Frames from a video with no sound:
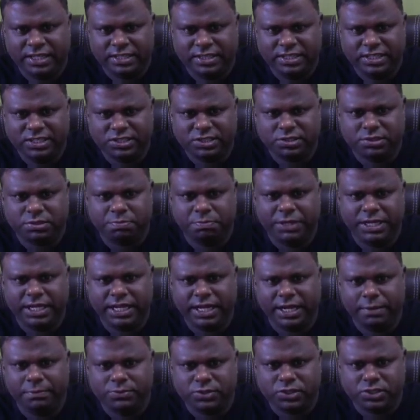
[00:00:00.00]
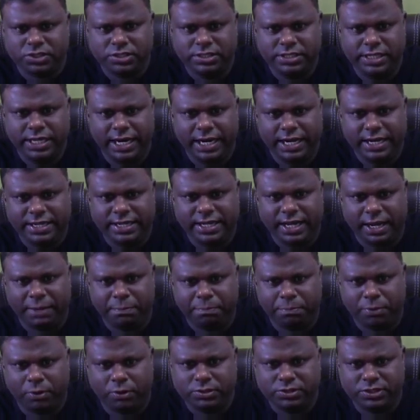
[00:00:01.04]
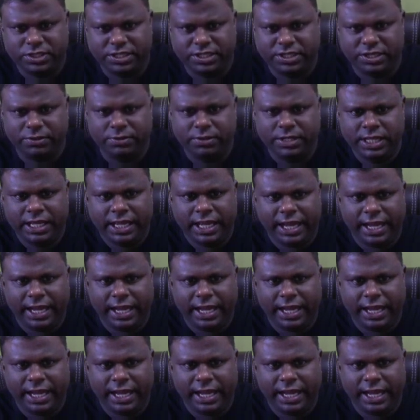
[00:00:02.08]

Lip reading: this becomes delta positive